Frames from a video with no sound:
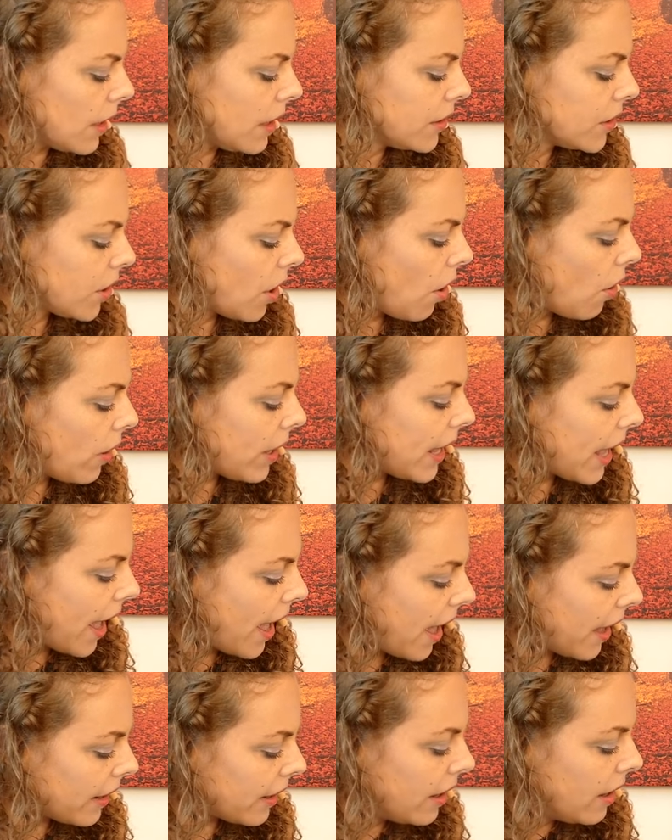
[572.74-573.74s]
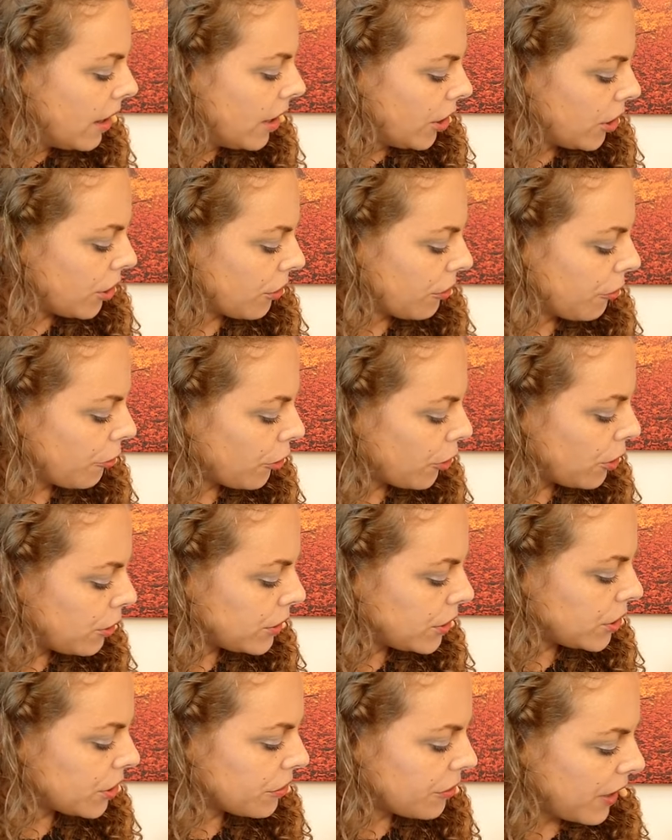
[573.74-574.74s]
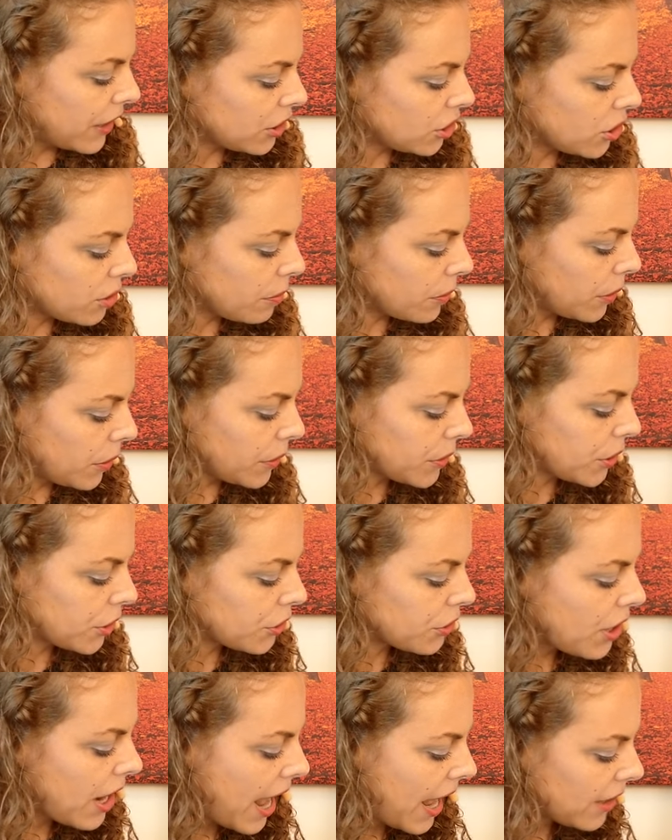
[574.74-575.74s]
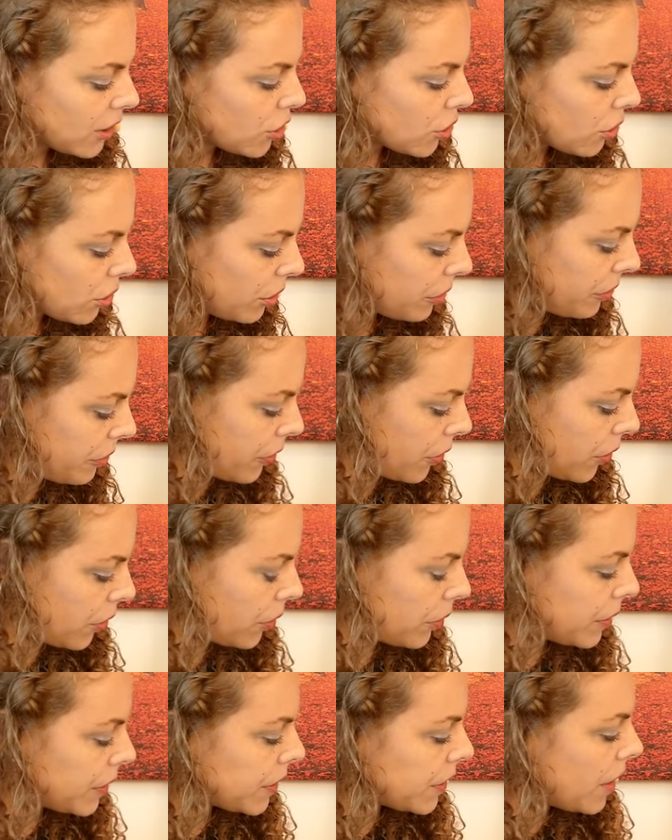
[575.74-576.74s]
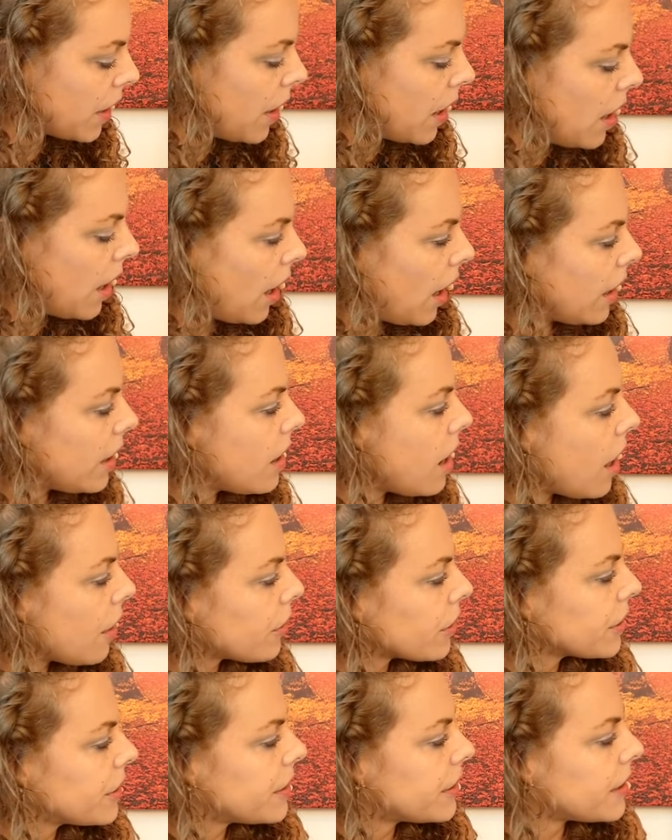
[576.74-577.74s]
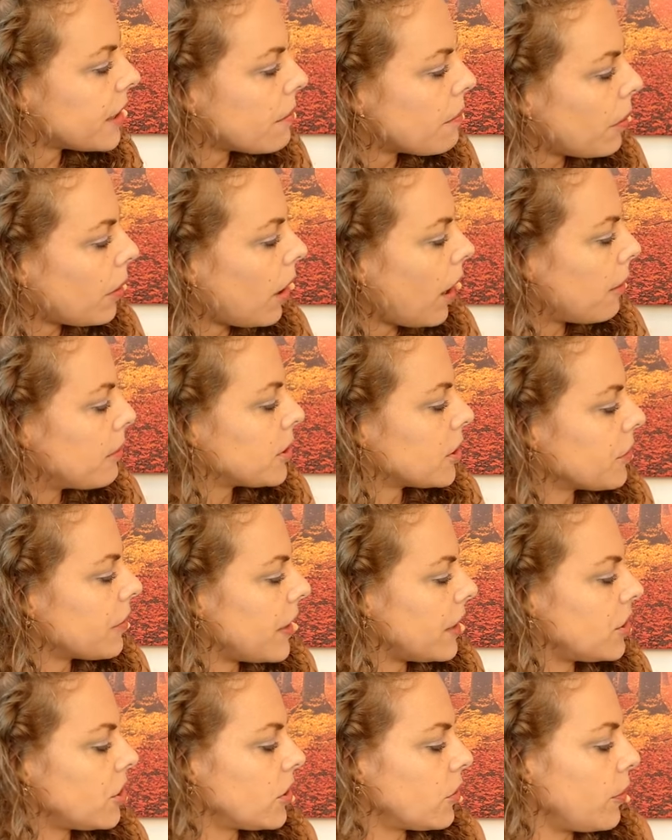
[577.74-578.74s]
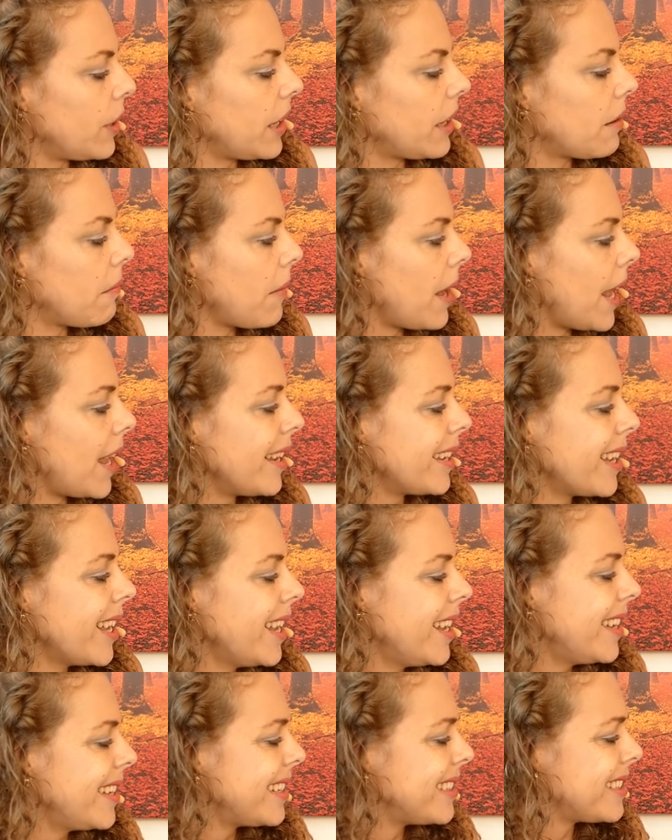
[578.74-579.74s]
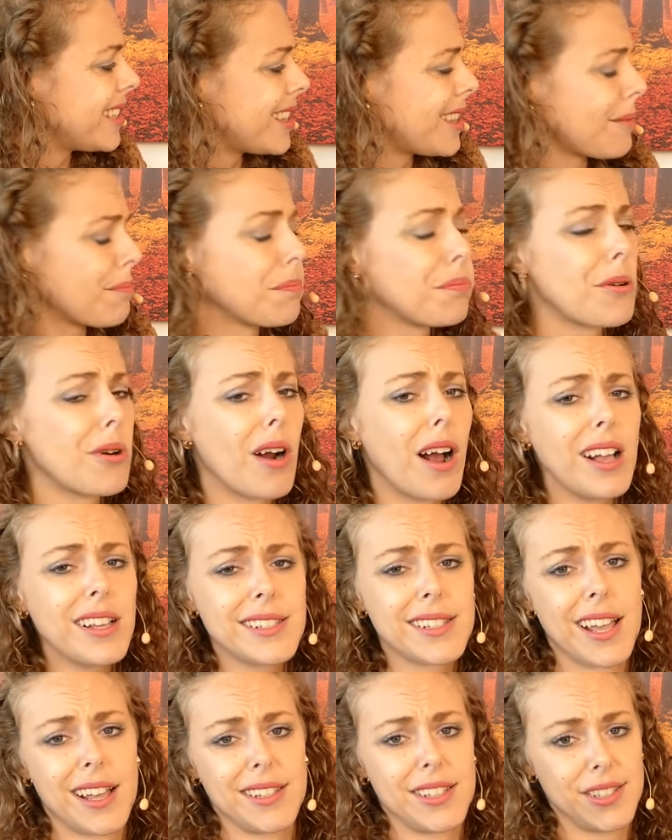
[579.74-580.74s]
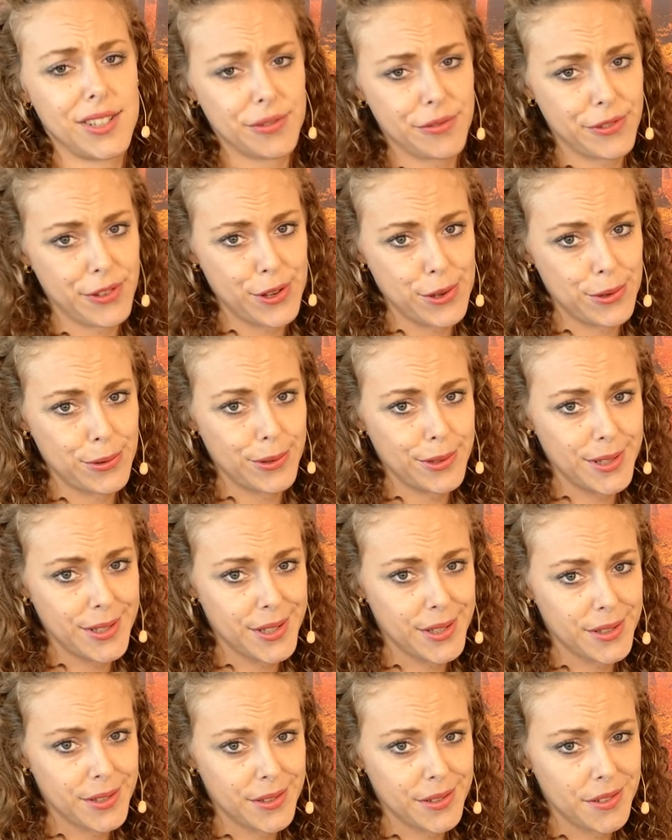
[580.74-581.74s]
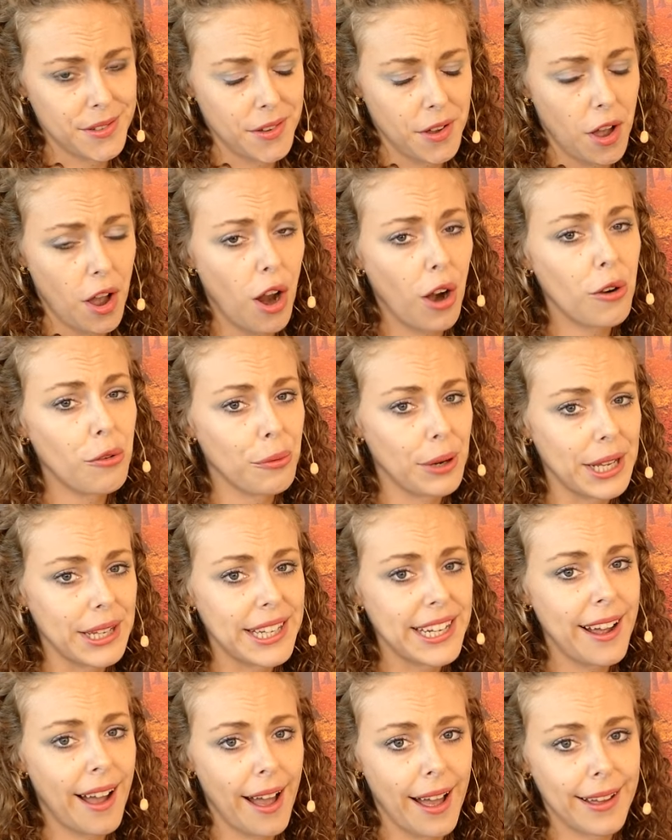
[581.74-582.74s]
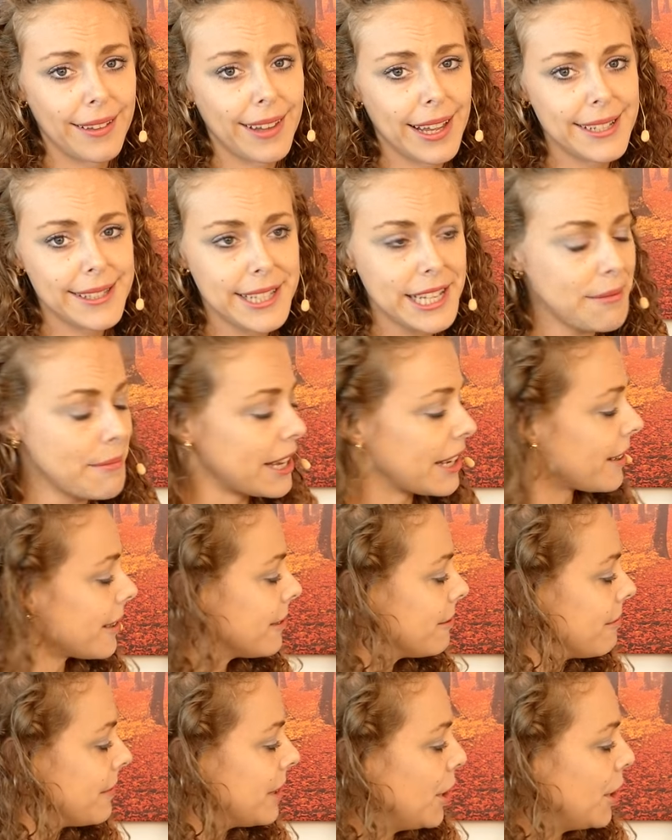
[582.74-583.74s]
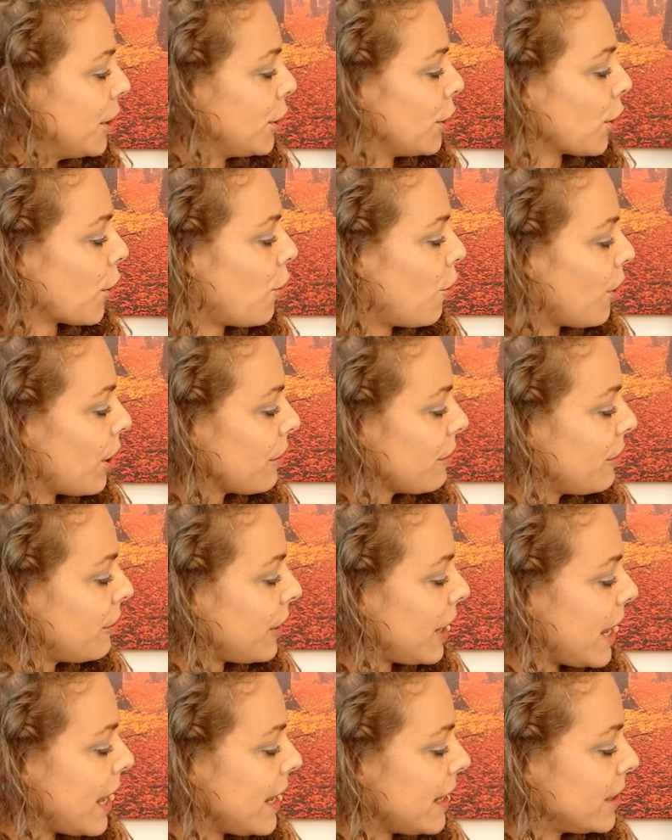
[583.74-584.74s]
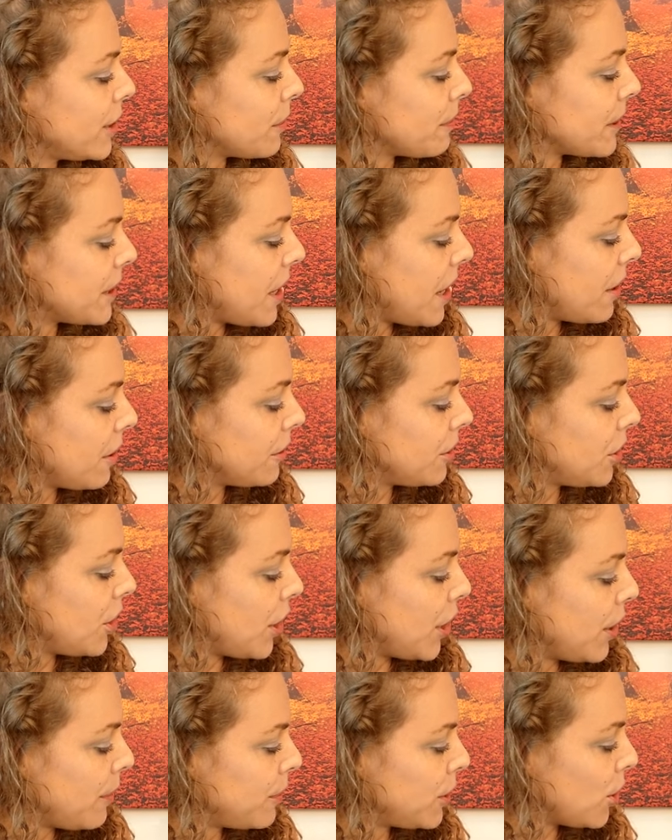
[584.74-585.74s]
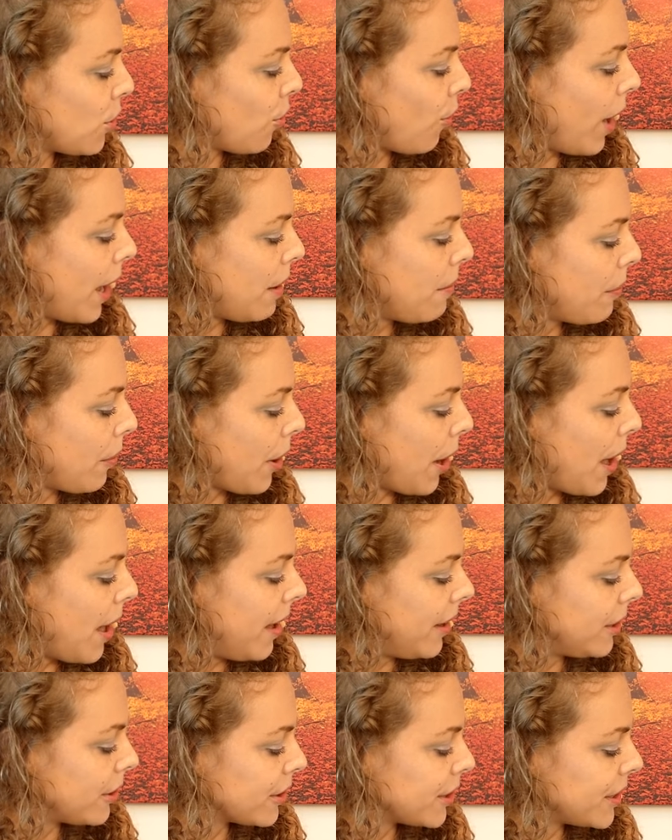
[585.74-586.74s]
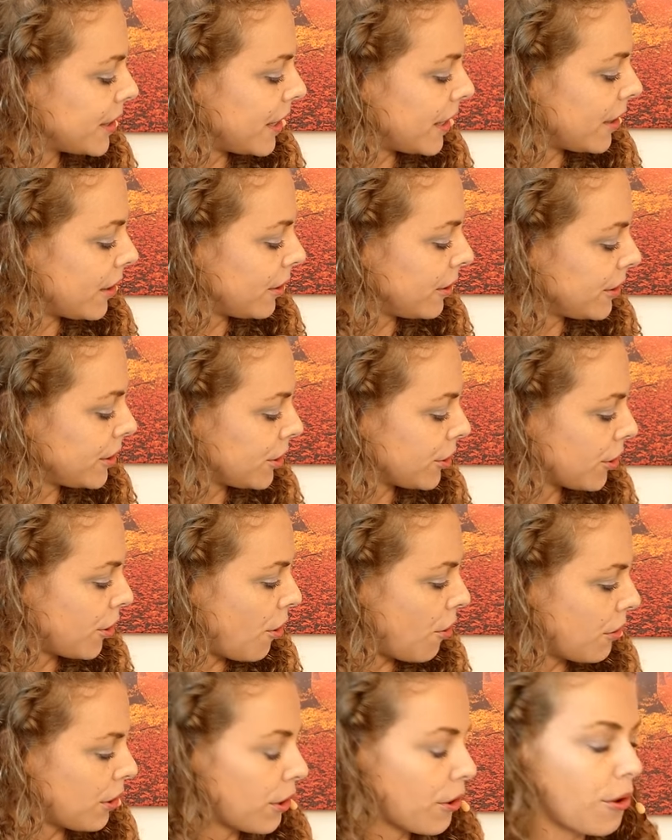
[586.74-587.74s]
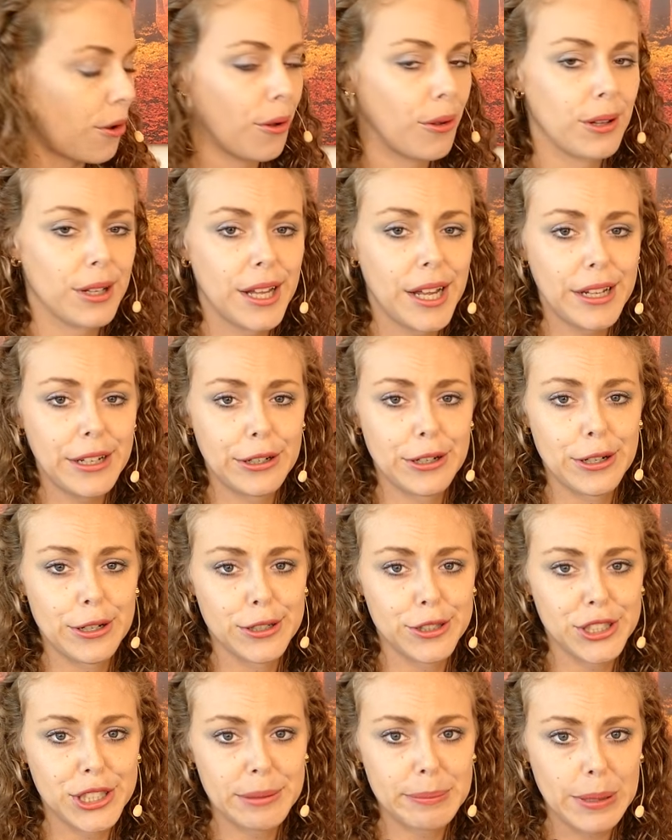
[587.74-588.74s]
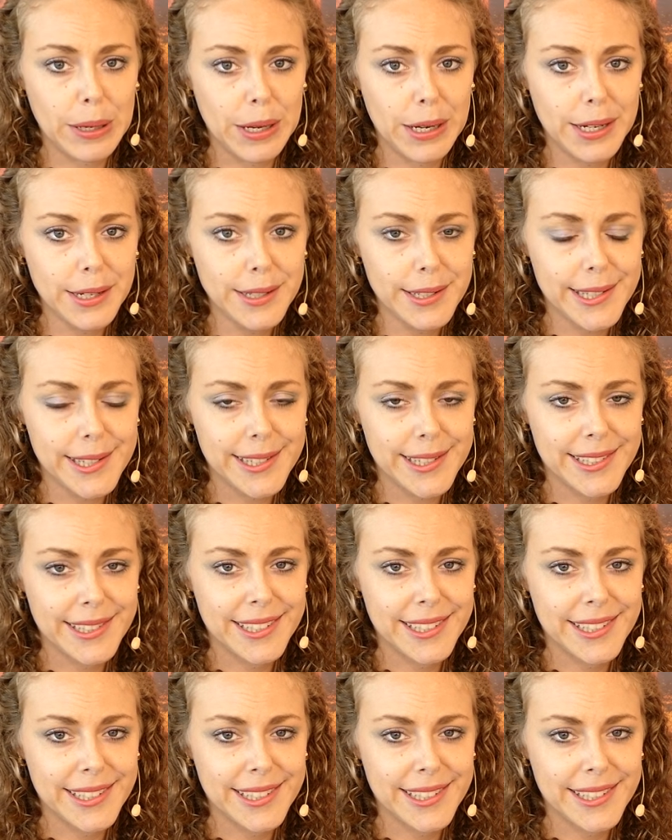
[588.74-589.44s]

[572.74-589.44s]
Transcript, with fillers: So, again, your fruits, your vegetables, your natural foods. Another simple observation we can make is that the processed foods are really high glycemic your corn flakes, your potato chips, your white bread, your Skittles, your Coca Cola, your Hershey bars.